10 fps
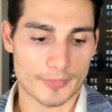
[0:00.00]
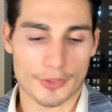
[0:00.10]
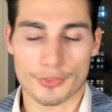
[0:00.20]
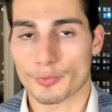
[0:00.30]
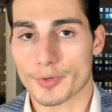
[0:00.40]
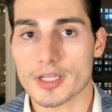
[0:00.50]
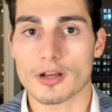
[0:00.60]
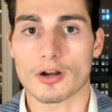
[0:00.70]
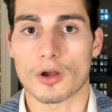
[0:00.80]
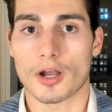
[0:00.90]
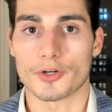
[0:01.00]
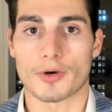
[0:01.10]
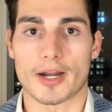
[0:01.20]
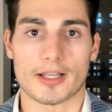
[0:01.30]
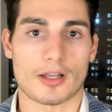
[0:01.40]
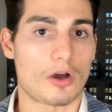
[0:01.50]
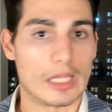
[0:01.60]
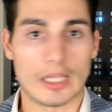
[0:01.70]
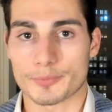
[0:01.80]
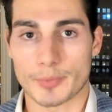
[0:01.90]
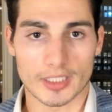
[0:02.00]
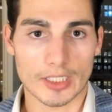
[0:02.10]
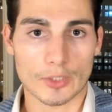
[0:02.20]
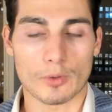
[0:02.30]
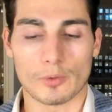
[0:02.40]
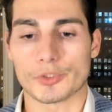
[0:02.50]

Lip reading: a 3-year underwriting, all else being equal,